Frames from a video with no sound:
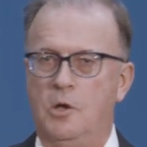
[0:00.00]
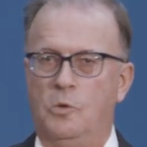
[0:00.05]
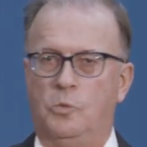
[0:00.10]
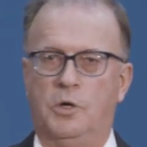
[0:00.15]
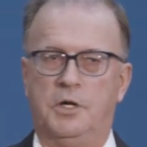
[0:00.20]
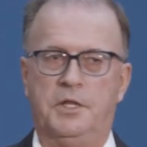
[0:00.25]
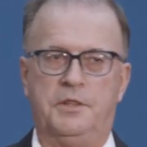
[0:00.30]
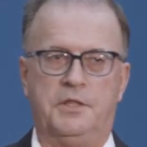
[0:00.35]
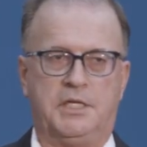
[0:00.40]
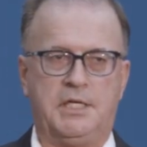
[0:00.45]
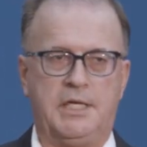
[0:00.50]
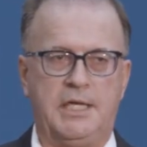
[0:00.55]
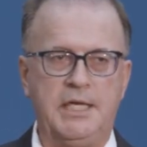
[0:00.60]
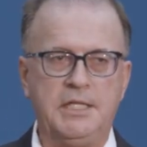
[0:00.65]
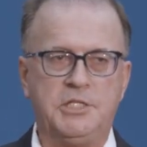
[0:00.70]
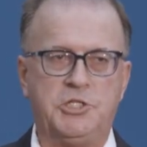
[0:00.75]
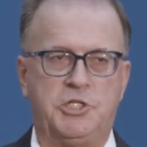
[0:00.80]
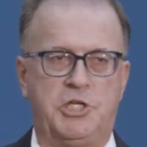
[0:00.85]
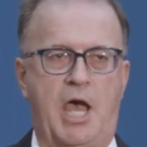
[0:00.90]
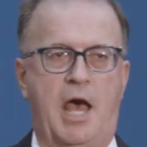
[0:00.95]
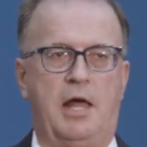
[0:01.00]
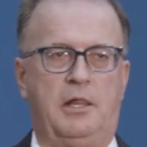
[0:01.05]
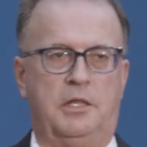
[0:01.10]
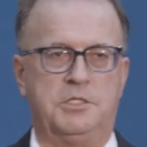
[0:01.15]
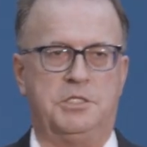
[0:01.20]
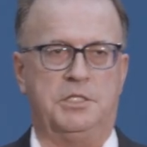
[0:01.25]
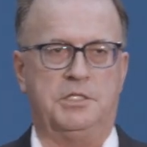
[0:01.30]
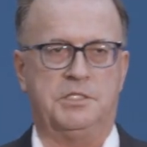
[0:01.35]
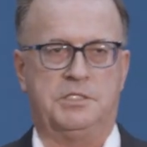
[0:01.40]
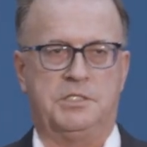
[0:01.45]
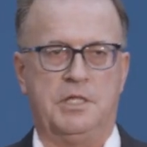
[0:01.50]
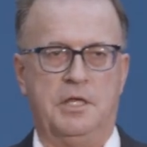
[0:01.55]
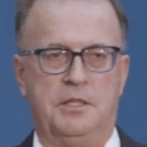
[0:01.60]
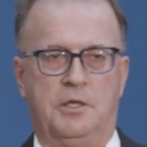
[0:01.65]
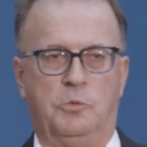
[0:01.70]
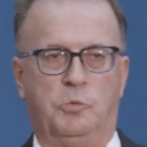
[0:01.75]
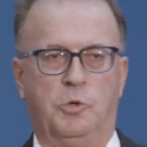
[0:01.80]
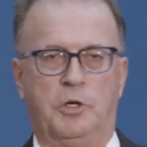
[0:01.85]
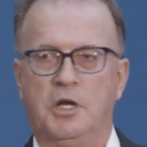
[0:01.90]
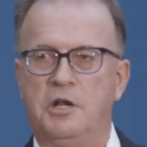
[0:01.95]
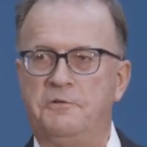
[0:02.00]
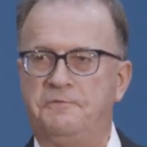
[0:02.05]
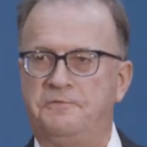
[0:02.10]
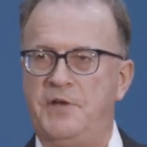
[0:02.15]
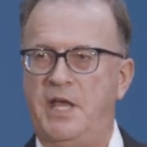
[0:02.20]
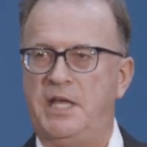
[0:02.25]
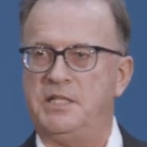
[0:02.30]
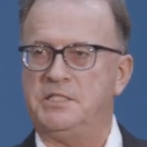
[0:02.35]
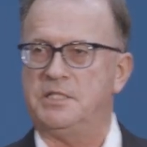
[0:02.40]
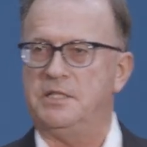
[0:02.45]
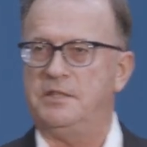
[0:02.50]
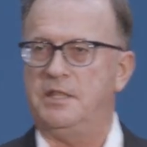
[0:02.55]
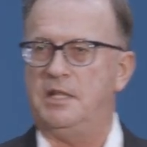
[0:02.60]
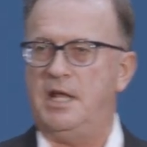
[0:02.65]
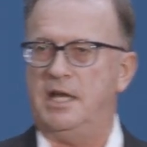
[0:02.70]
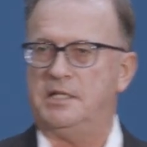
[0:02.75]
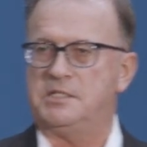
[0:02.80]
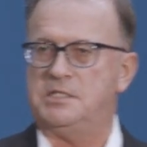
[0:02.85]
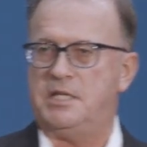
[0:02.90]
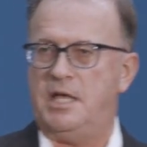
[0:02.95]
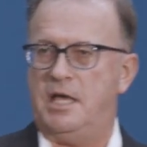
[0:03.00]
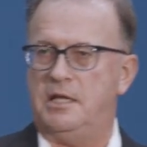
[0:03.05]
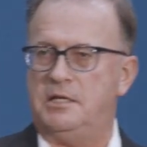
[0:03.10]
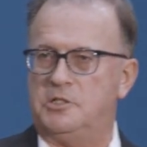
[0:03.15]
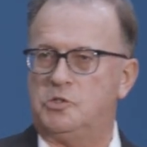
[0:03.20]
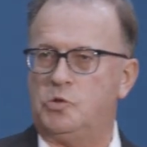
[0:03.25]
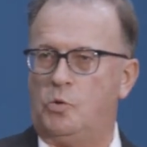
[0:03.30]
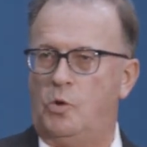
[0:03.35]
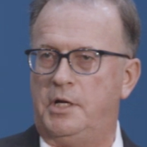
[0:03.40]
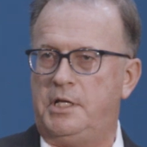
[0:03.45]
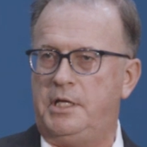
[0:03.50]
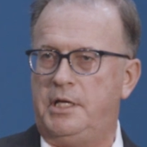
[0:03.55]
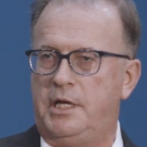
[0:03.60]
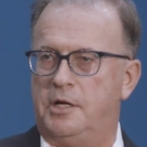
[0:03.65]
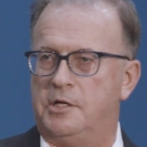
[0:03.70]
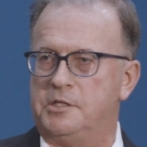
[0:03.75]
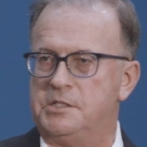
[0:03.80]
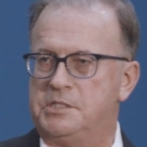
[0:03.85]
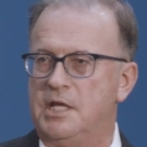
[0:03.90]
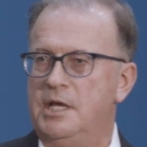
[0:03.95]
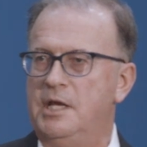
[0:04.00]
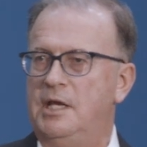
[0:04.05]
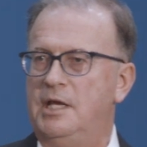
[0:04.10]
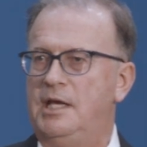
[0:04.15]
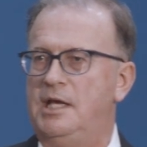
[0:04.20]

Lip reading: one of the key challenges that we're going to face in the next 10 to 20 years